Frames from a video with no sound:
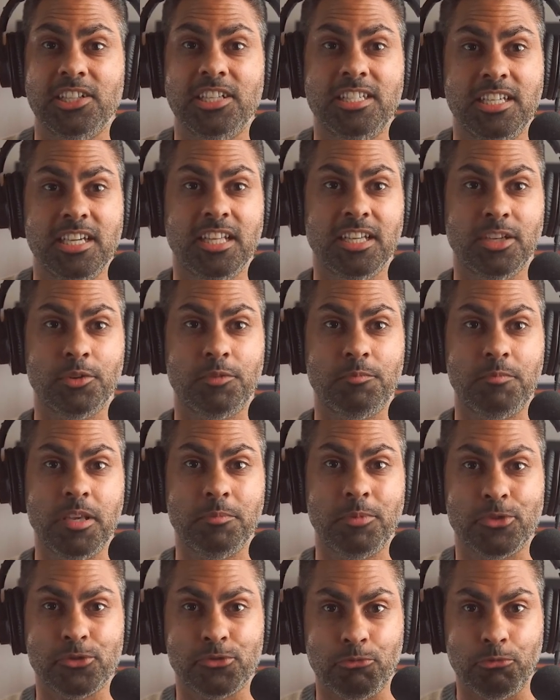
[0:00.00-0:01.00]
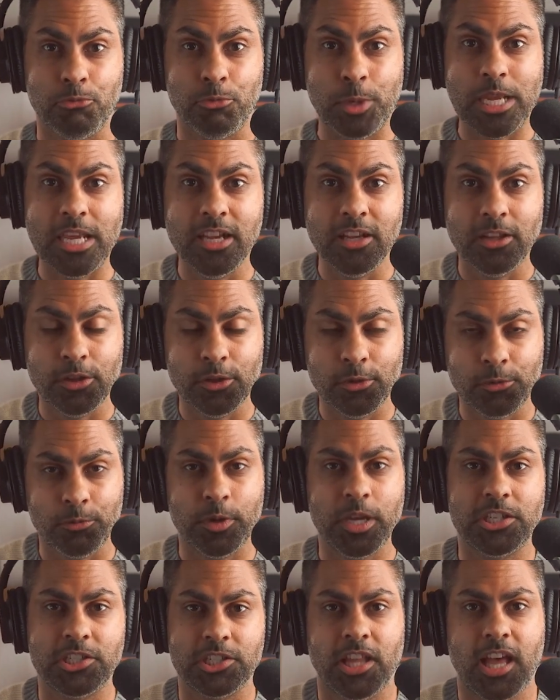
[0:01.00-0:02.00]
dealing with people's real
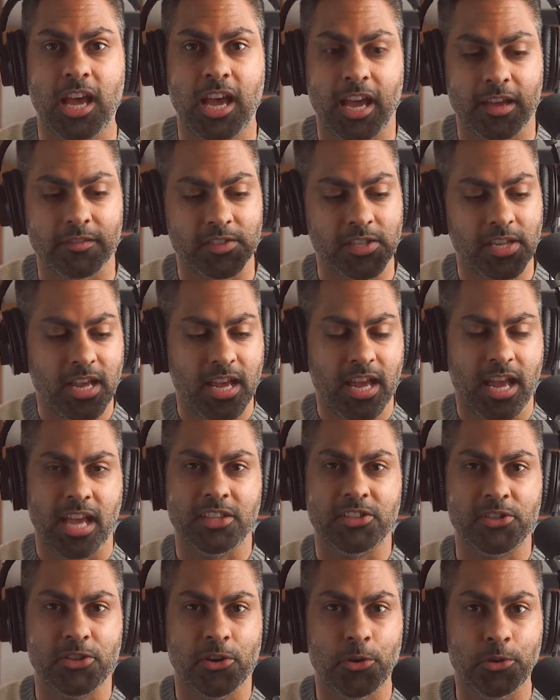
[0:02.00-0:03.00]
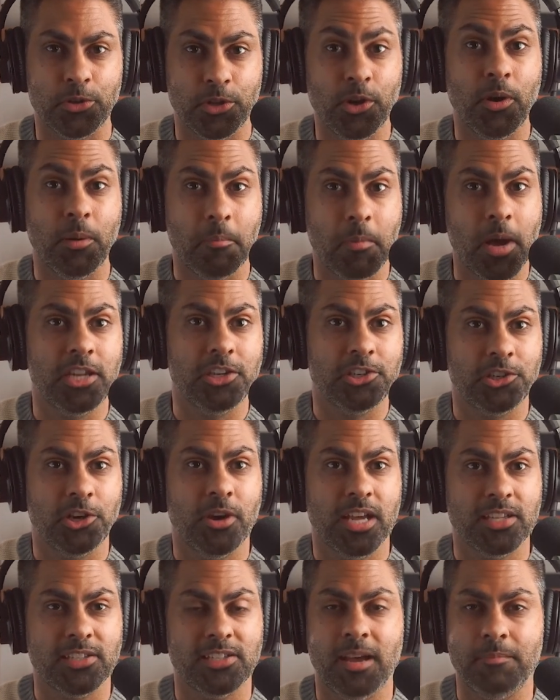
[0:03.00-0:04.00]
rich lives. And so, you know, a money show
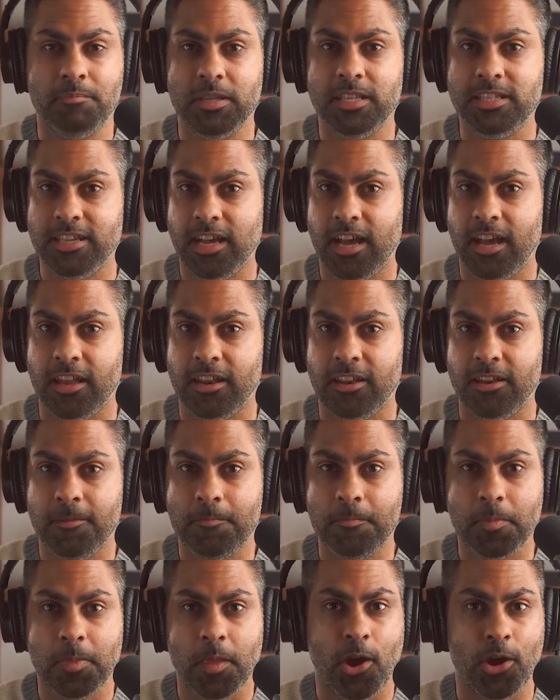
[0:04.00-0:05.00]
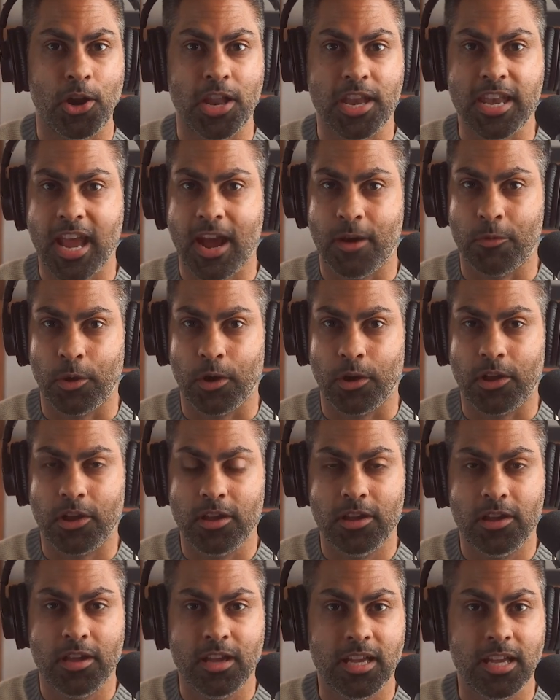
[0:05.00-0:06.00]
has not been done on a network
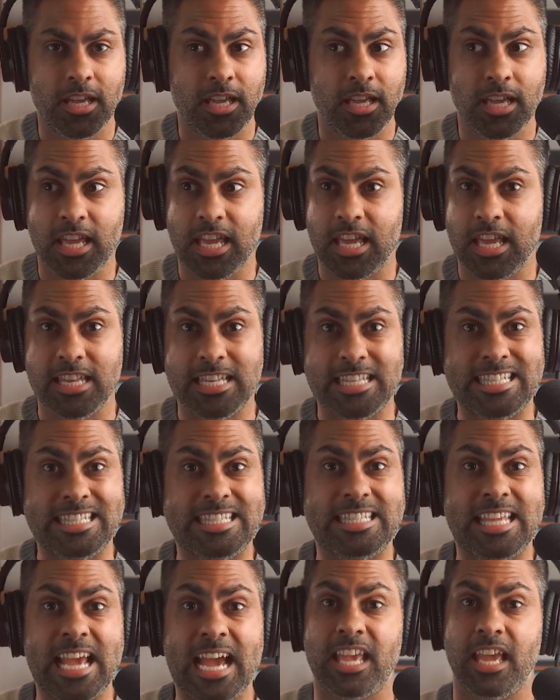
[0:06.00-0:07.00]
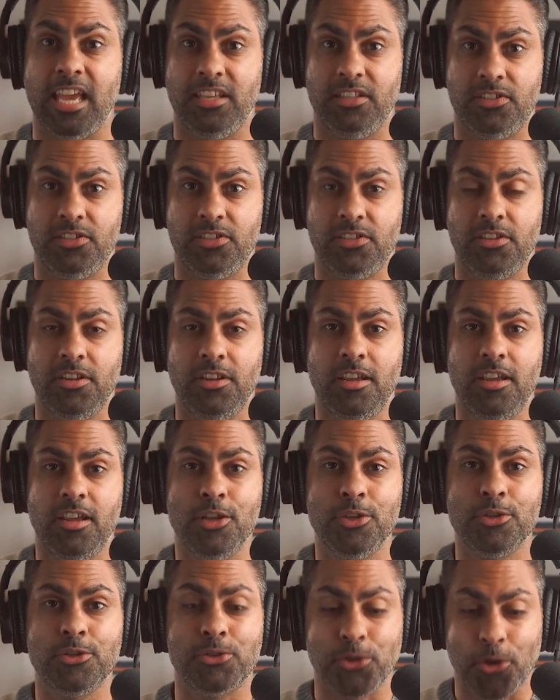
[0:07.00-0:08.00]
in decades.
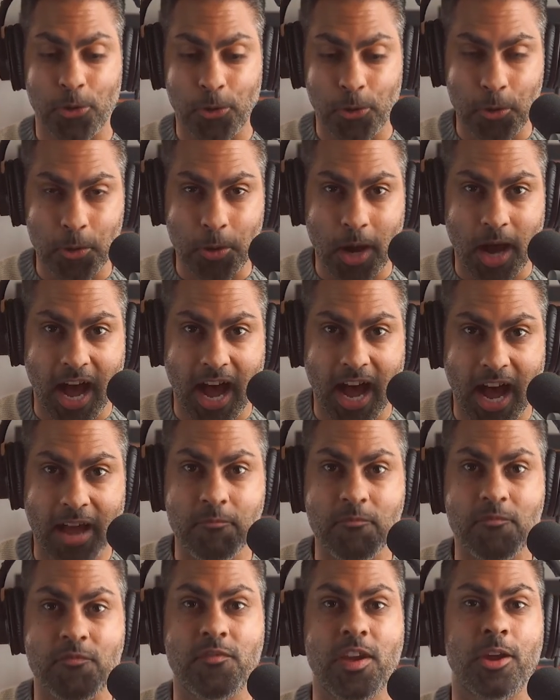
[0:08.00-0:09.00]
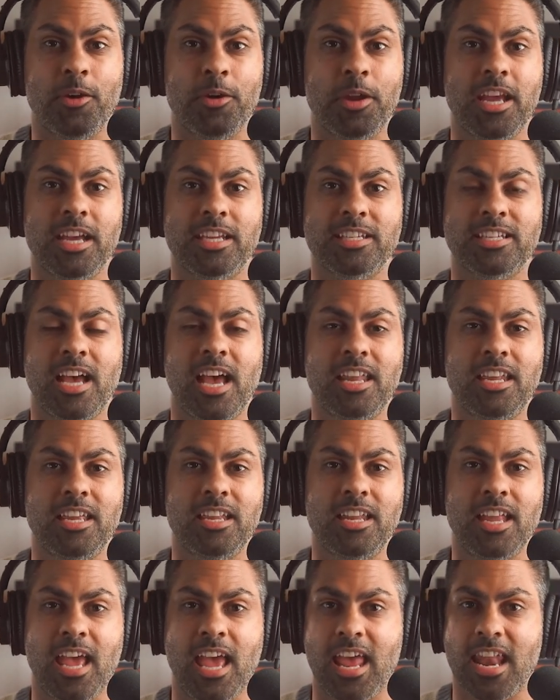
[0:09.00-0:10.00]
So I'm very
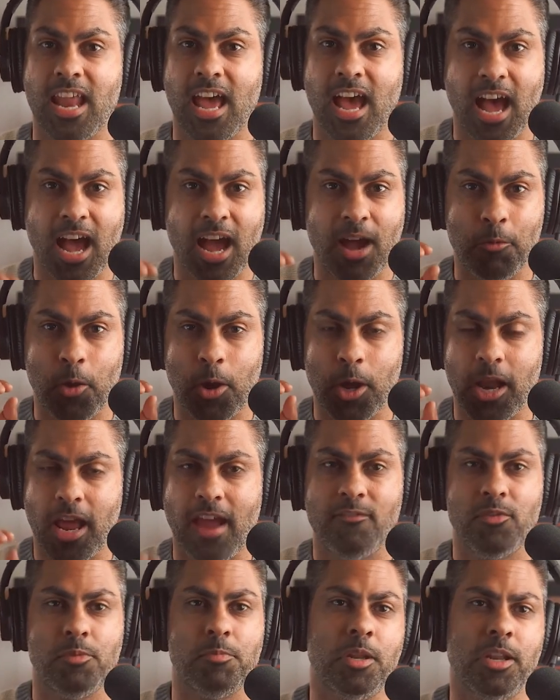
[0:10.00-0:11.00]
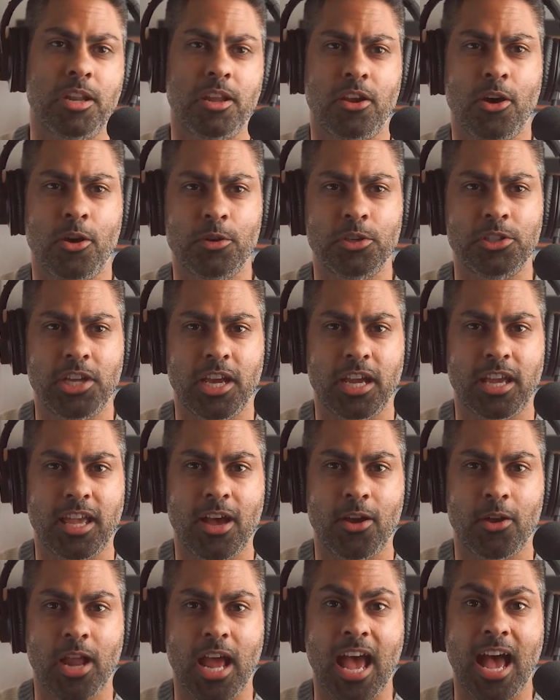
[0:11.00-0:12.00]
excited and I want everybody to go and check
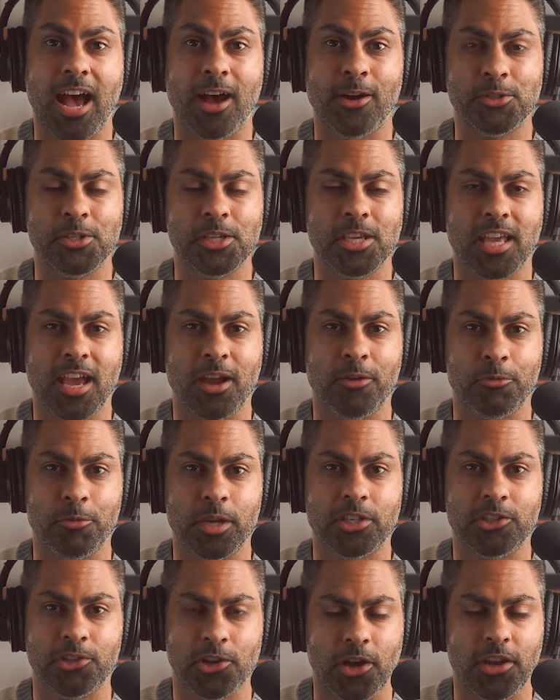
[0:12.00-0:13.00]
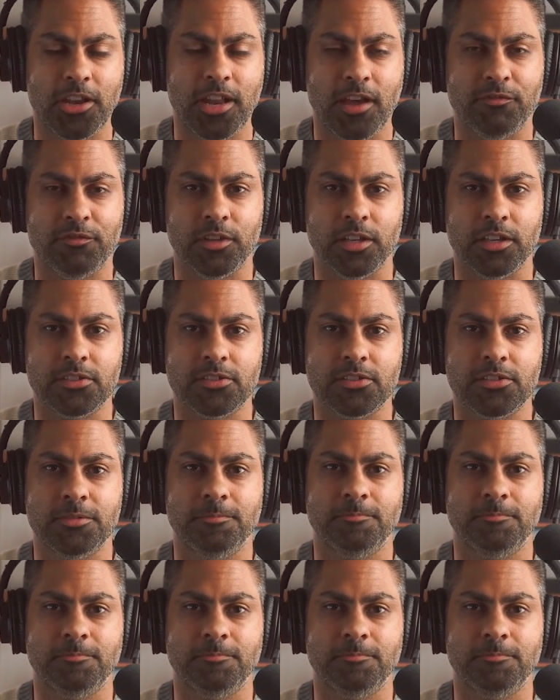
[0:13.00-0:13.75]
out How to Get Rich on Netflix.